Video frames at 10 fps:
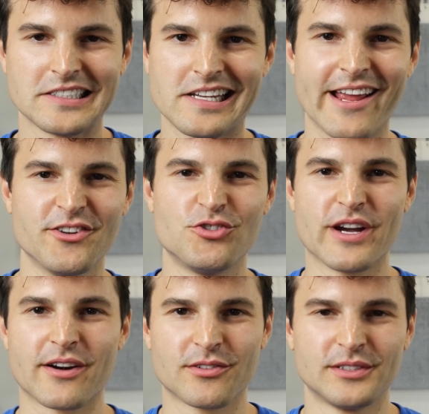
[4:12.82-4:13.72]
in
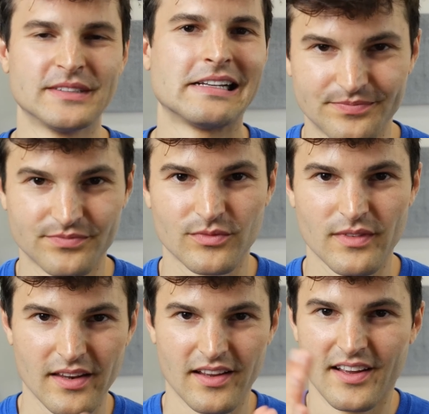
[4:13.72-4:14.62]
general.
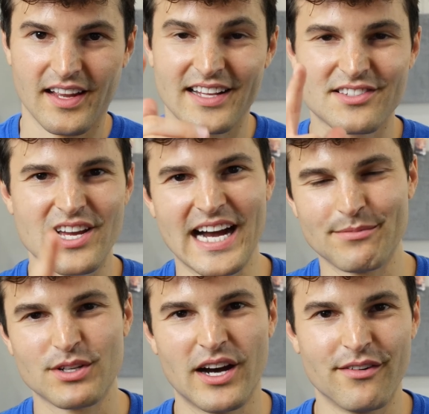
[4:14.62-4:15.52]
It's
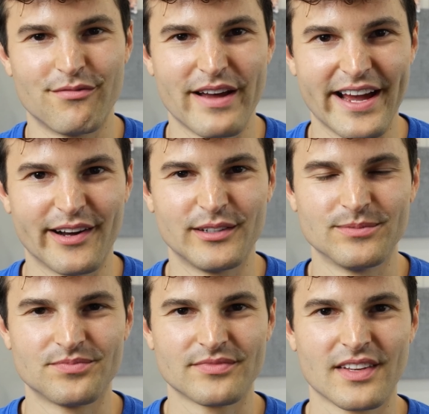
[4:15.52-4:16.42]
time to unveil
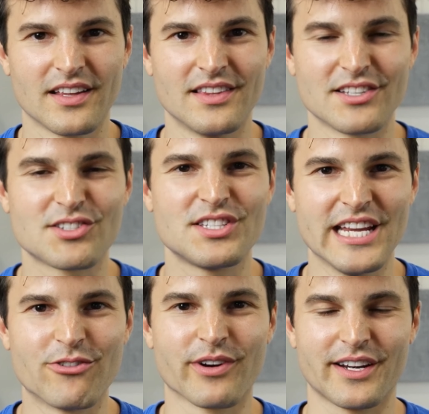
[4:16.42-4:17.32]
the
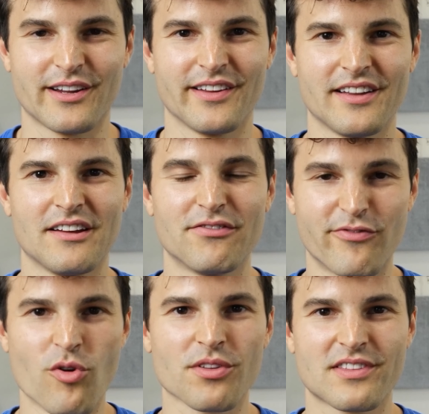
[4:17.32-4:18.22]
secret
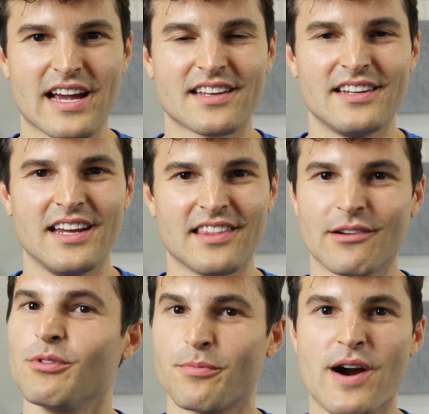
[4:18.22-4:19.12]
4th technique
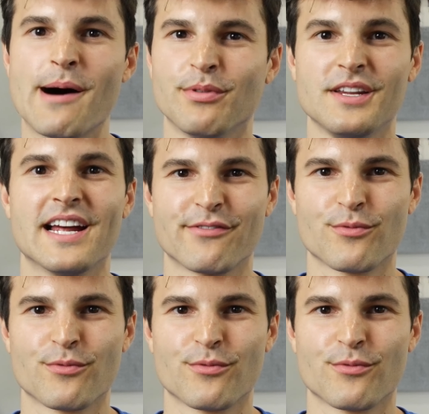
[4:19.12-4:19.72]
that we'll probably never